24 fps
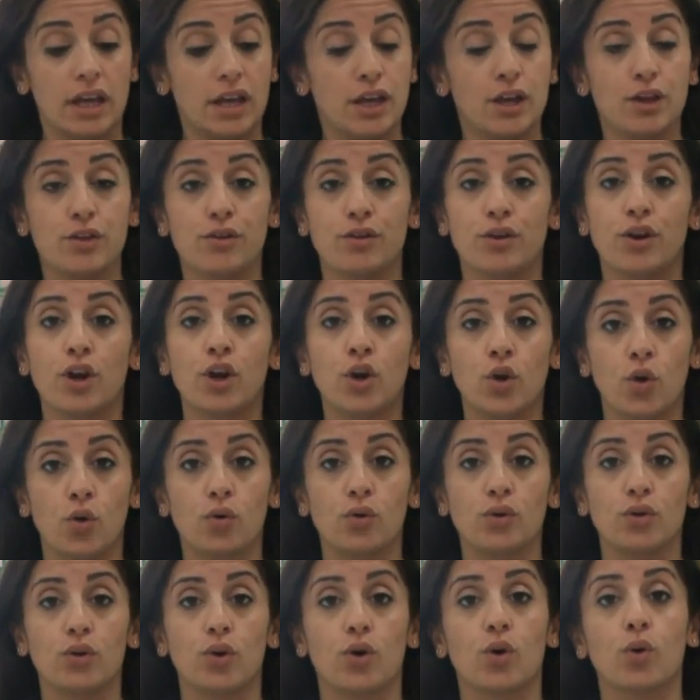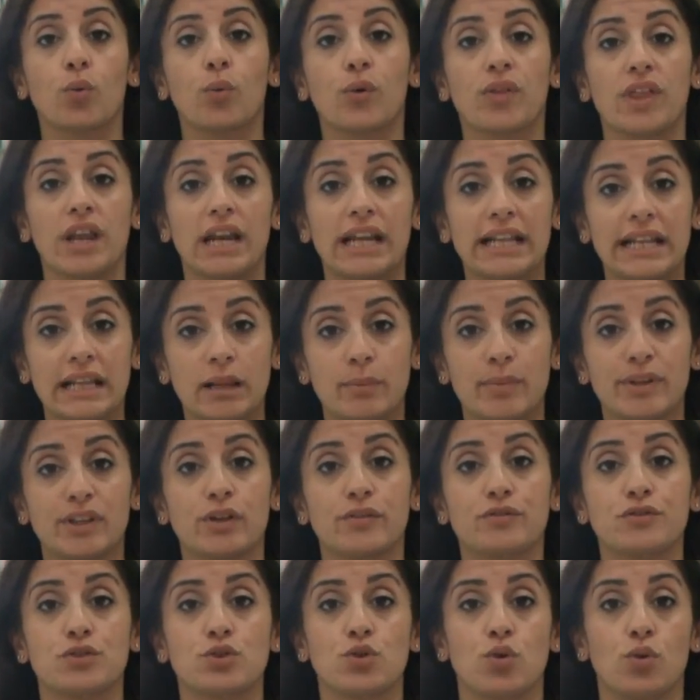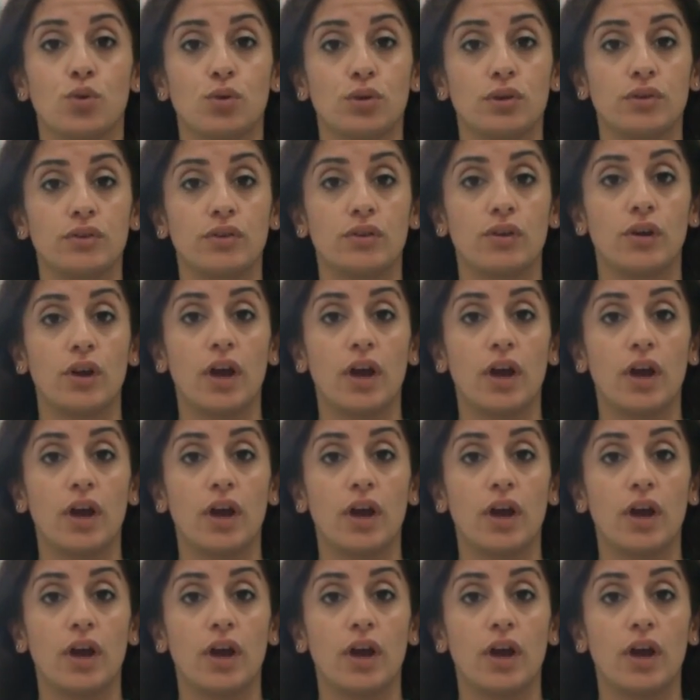either alone or with a little bit of salt